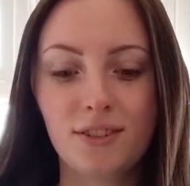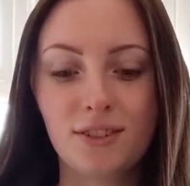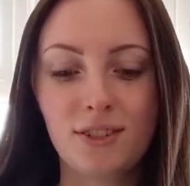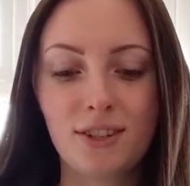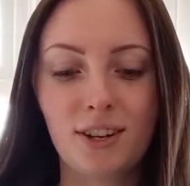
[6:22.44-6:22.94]

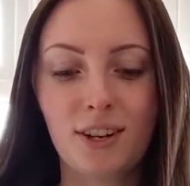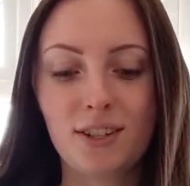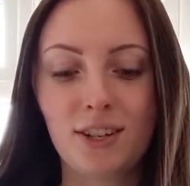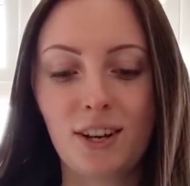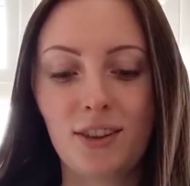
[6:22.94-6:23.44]
sticking
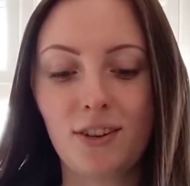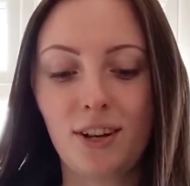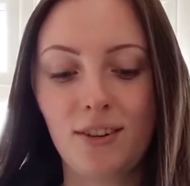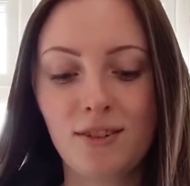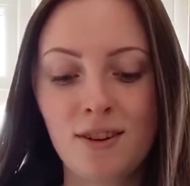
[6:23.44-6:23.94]
together
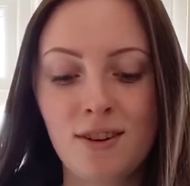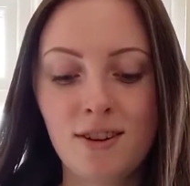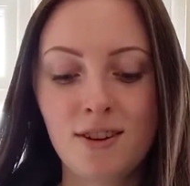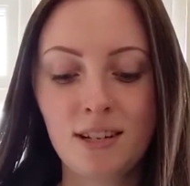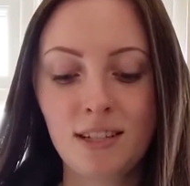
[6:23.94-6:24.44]
now.
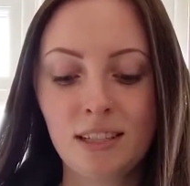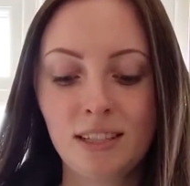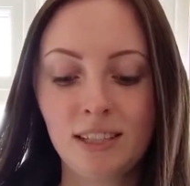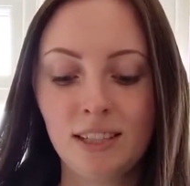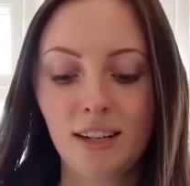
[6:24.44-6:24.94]

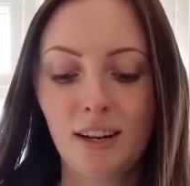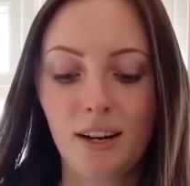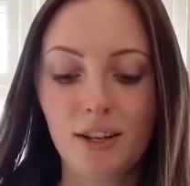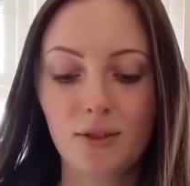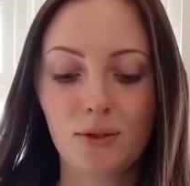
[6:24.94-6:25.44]

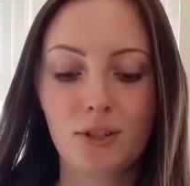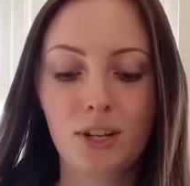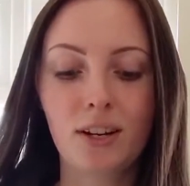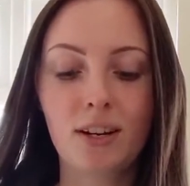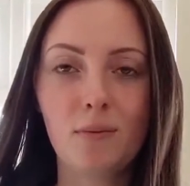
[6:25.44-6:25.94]
So we'll just
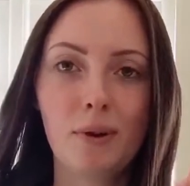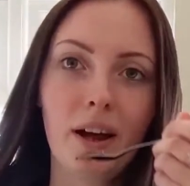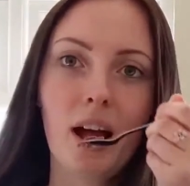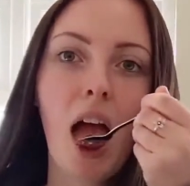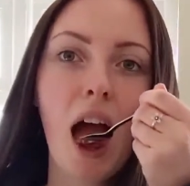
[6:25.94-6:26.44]
take a little bit.